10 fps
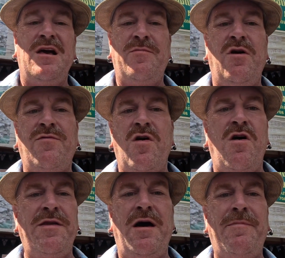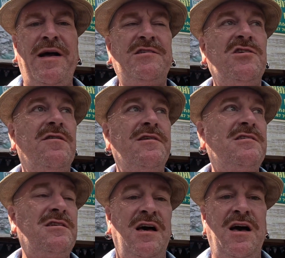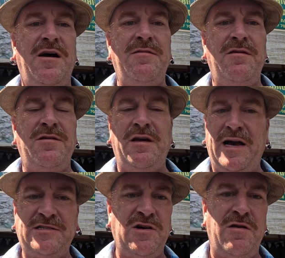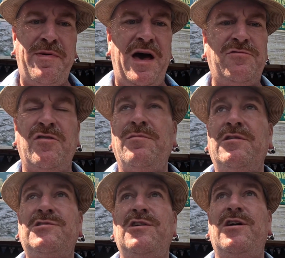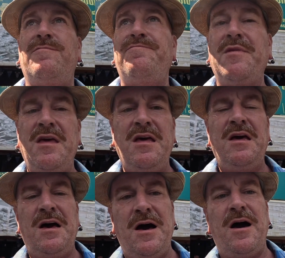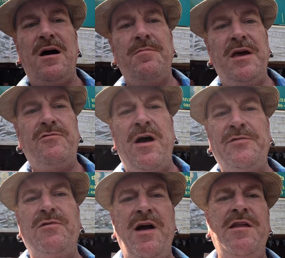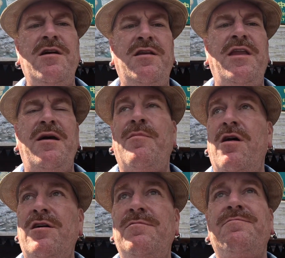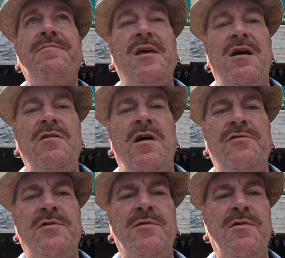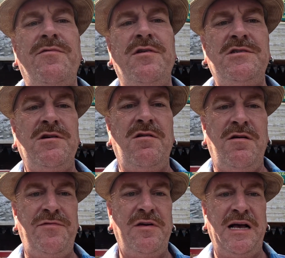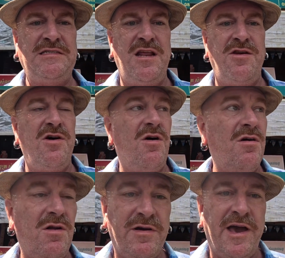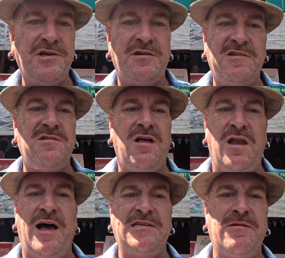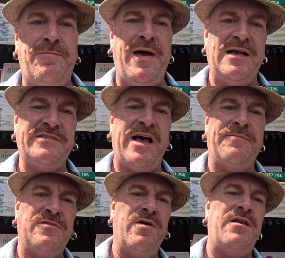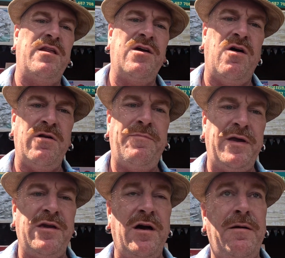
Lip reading: But overall, not bad service. You guys saw the bathroom, looks good. It drops you right here at the night market across from the river. So if you guys need to know a location, there's lots of pass apps ready to go to pick you